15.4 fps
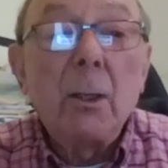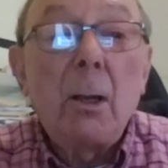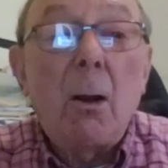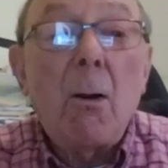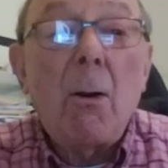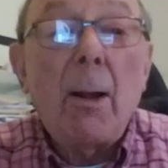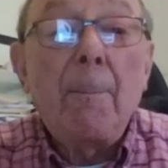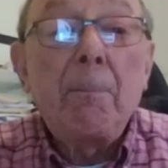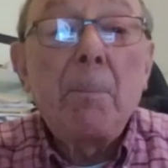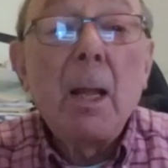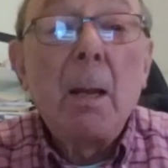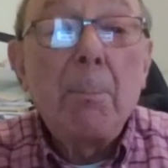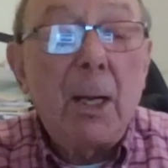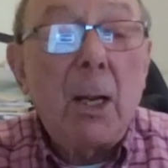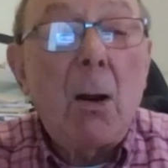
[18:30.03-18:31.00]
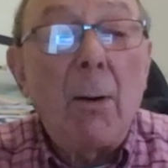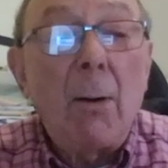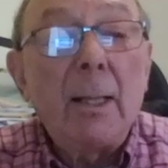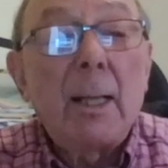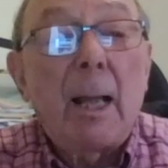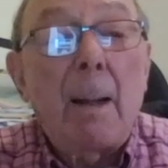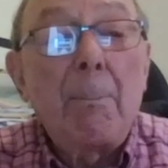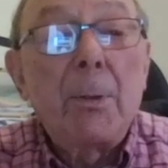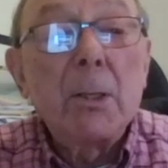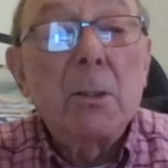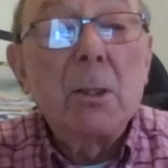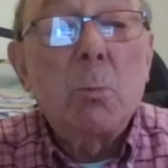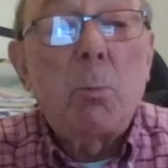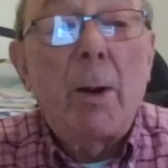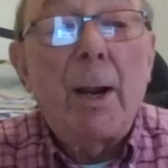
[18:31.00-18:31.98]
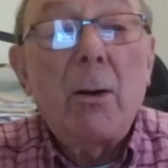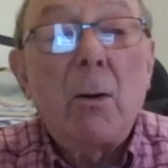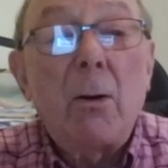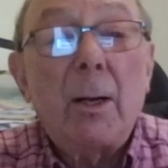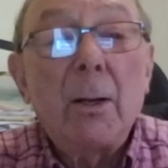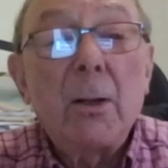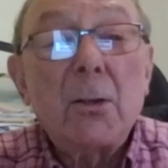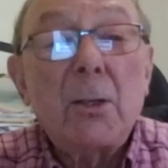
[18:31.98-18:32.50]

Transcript: the line behind that business. We're not going